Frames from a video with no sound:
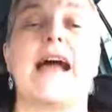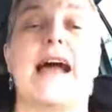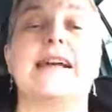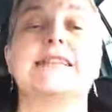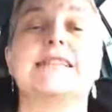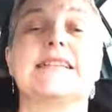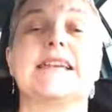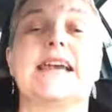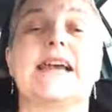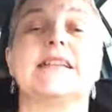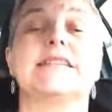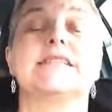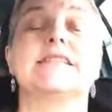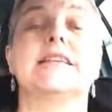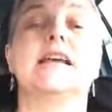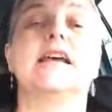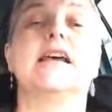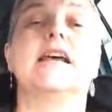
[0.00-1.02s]

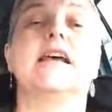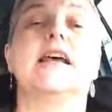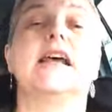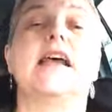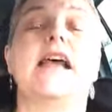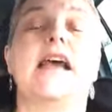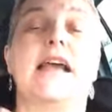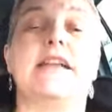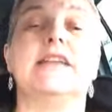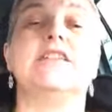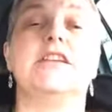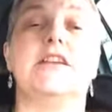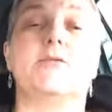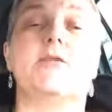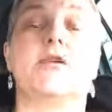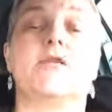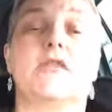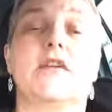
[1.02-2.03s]
assets into your
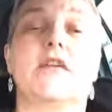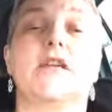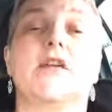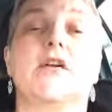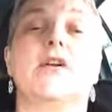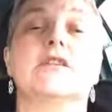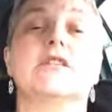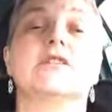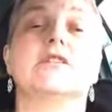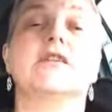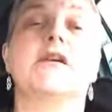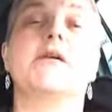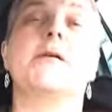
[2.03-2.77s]
profit and loss.